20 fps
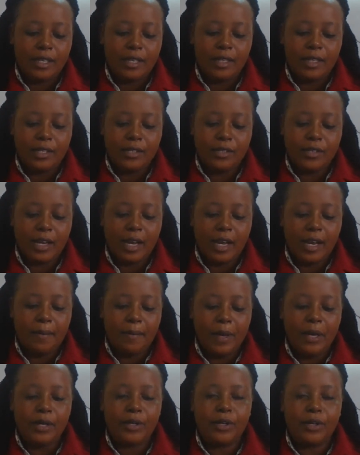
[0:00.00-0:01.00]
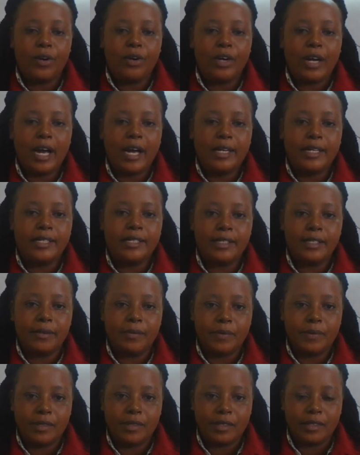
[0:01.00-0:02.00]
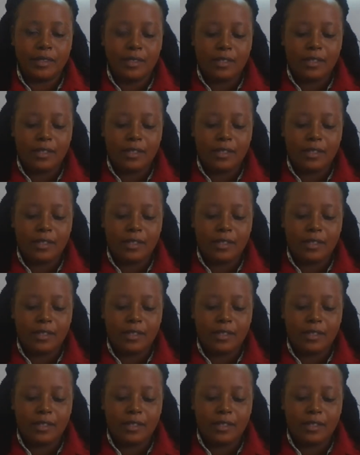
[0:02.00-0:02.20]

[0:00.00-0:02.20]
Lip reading: the soil microorganisms.